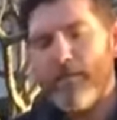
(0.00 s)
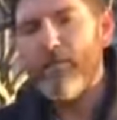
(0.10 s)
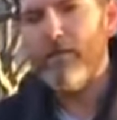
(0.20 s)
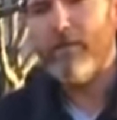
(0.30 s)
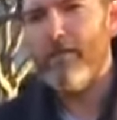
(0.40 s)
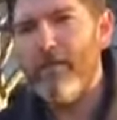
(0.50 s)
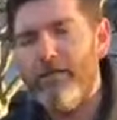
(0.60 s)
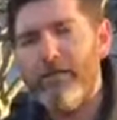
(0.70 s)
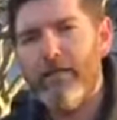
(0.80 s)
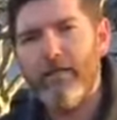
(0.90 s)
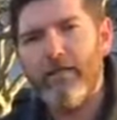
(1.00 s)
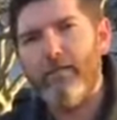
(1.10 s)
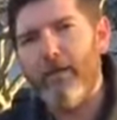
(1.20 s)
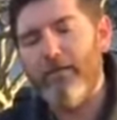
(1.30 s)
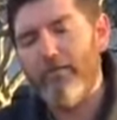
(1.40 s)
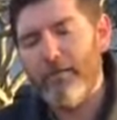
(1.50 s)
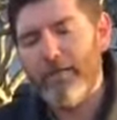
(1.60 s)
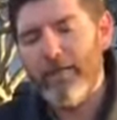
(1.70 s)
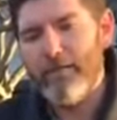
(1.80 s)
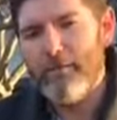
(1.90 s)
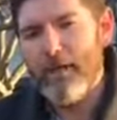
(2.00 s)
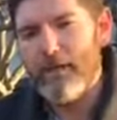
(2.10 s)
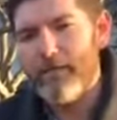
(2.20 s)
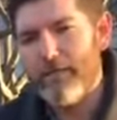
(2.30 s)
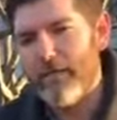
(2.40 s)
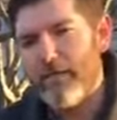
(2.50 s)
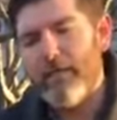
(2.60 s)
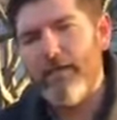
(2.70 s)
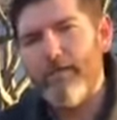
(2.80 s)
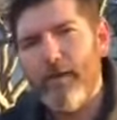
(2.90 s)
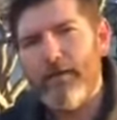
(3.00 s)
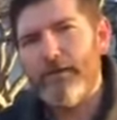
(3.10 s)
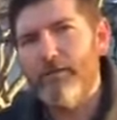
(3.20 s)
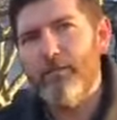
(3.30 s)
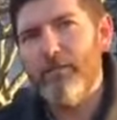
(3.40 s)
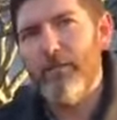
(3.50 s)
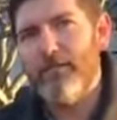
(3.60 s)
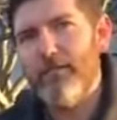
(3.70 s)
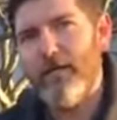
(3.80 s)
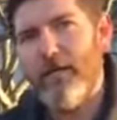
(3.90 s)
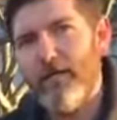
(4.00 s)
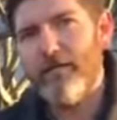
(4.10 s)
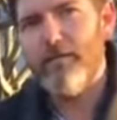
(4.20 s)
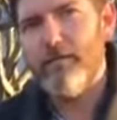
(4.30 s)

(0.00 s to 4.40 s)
We are talking about the Reclaim Act and the Miners Protection Act.